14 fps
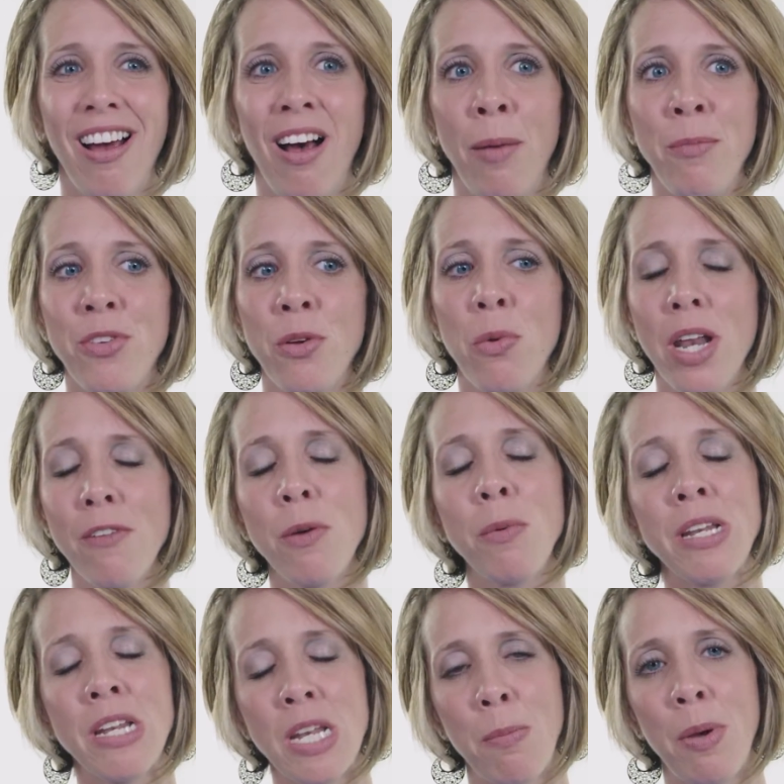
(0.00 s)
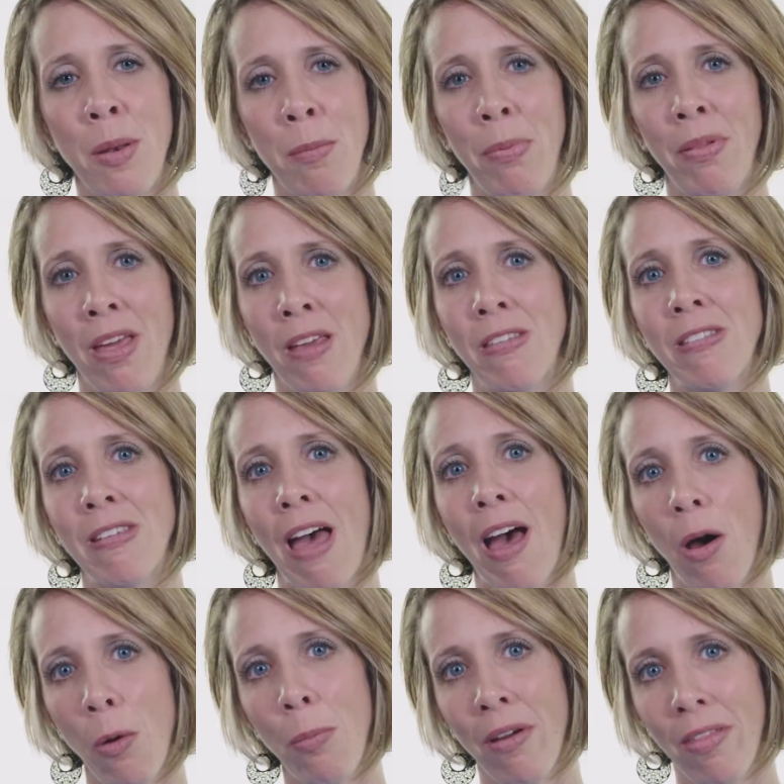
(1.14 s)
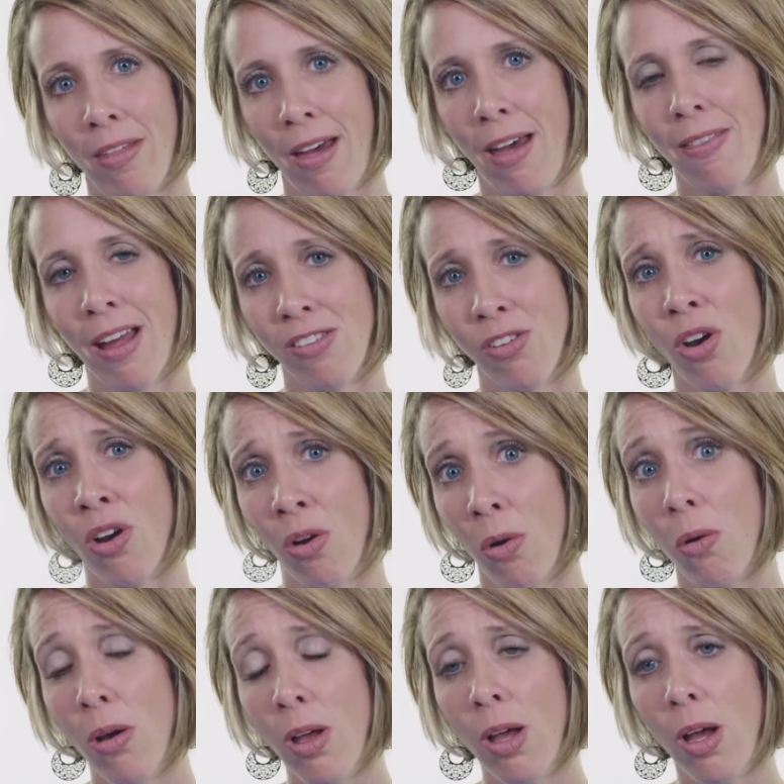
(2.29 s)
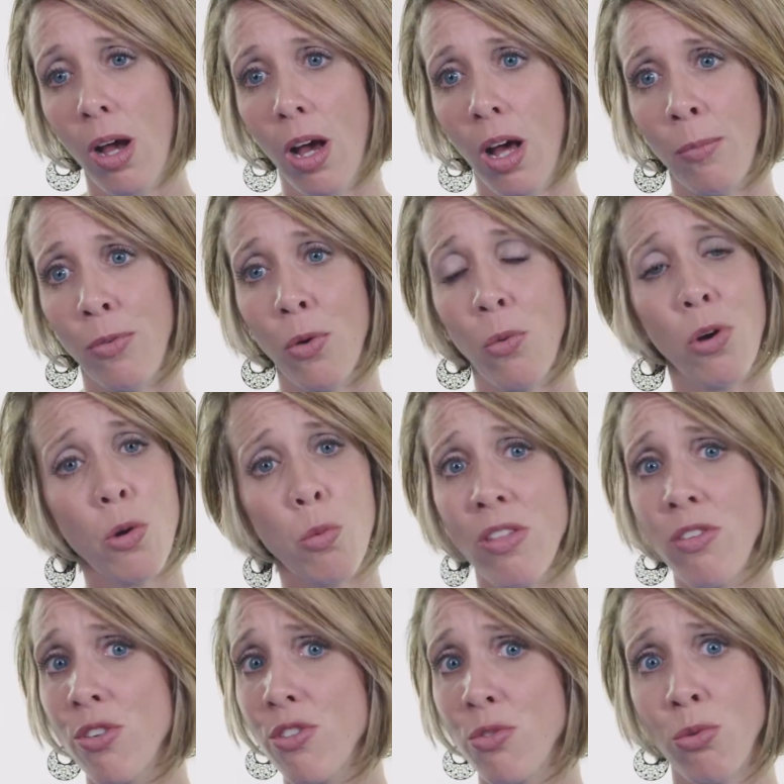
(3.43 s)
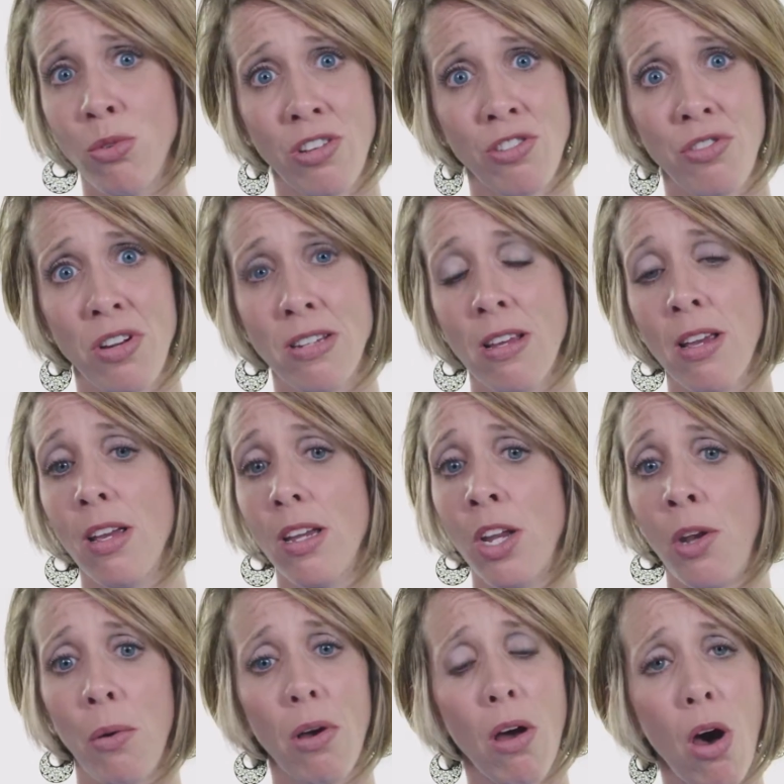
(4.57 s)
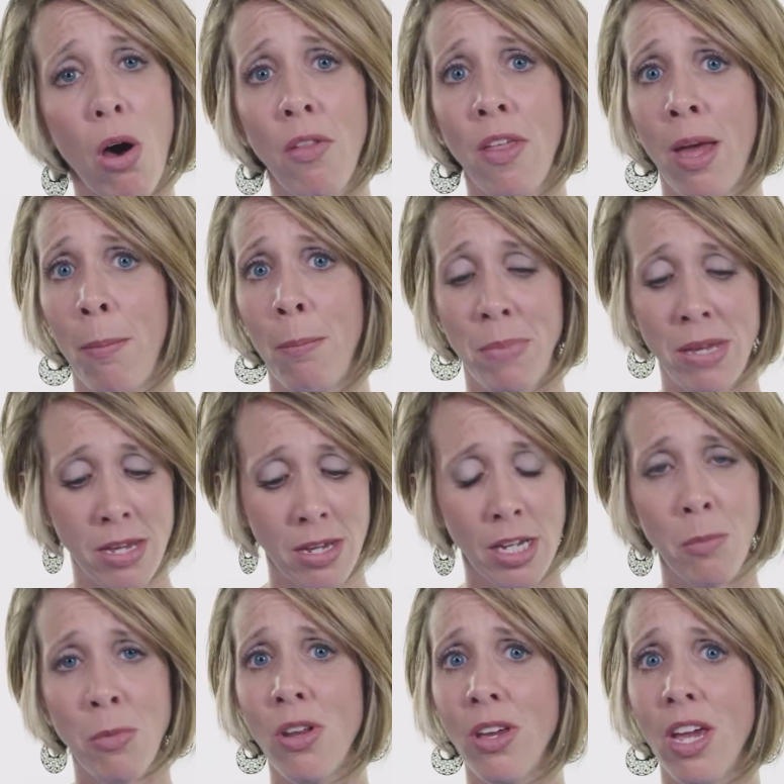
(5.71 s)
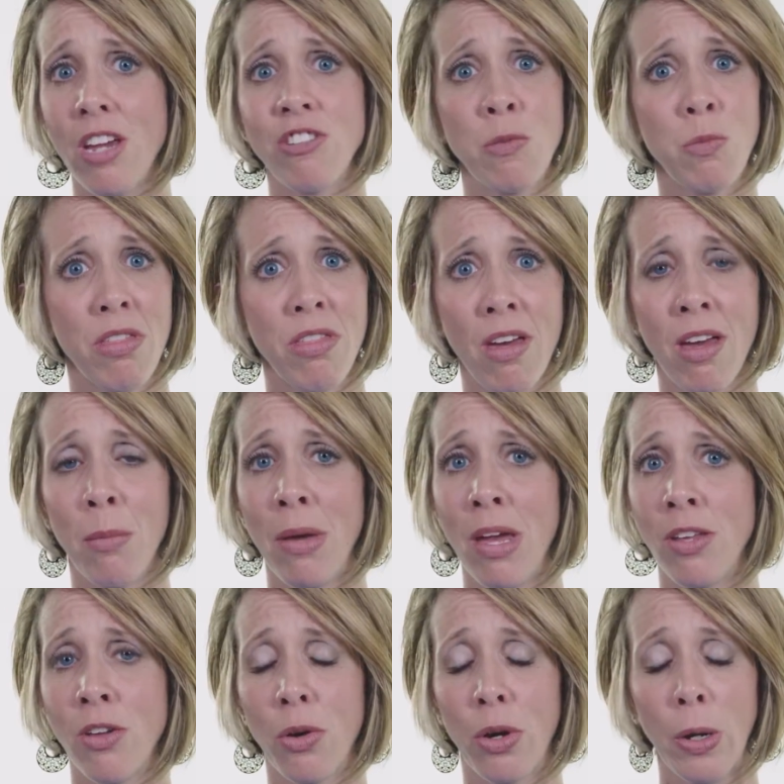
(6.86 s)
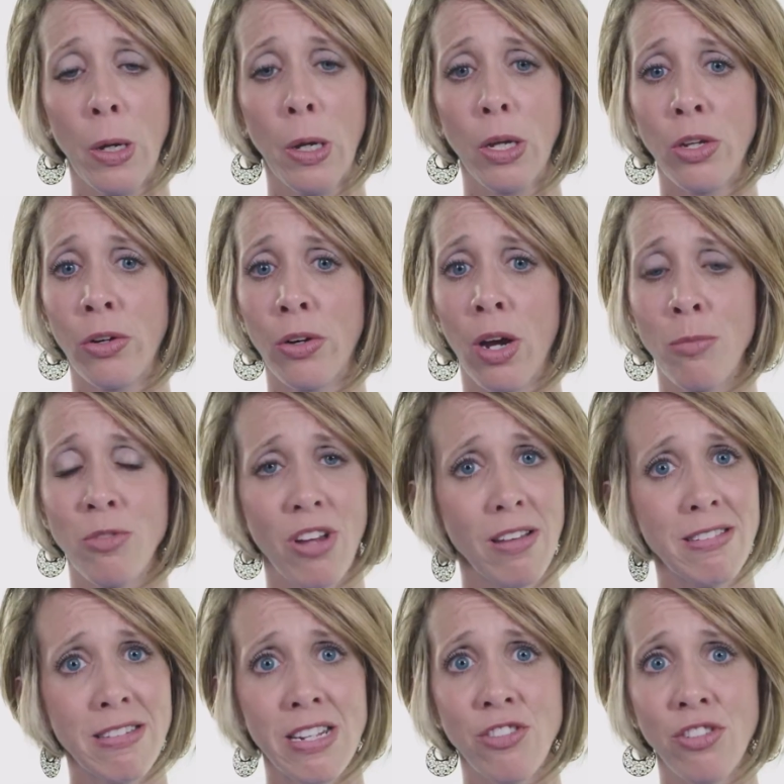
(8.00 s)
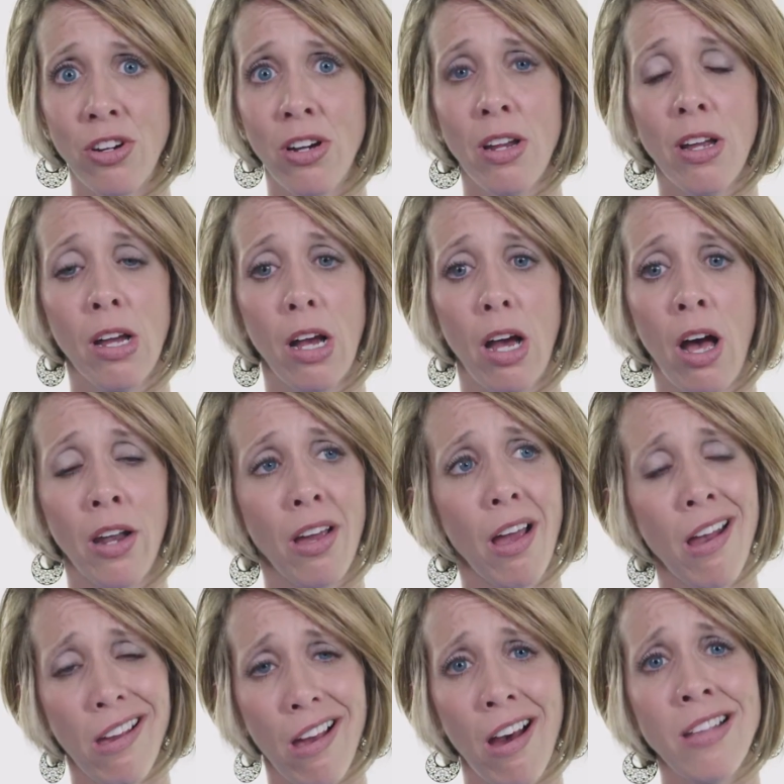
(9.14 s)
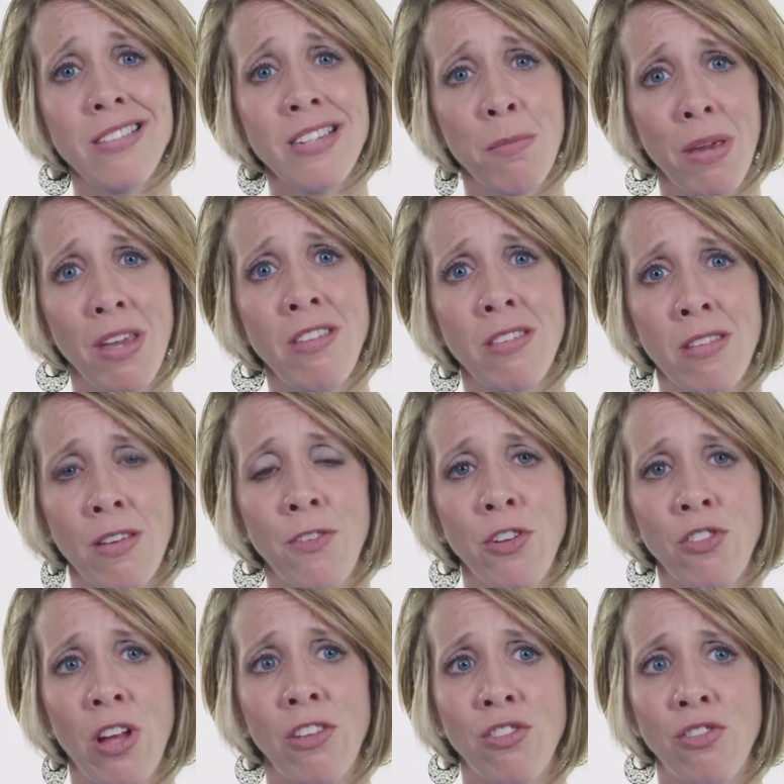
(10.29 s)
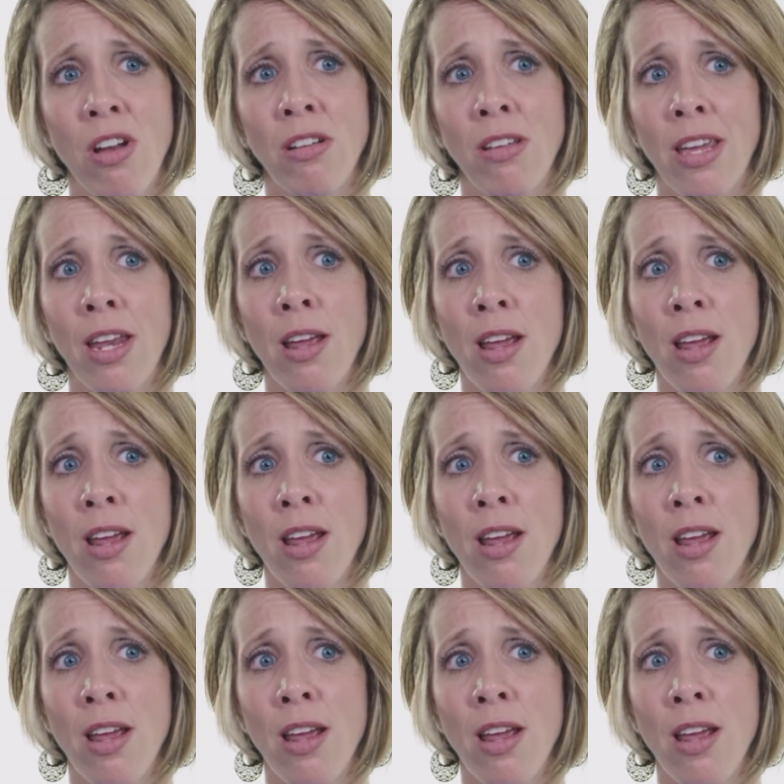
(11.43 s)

Um, so whatever we need to put in place to help with that, that's our goal. Um, so work with your school district. You know, call them, be in communication with them and your your um, child's teacher on a, on a constant basis if your child's struggling, and,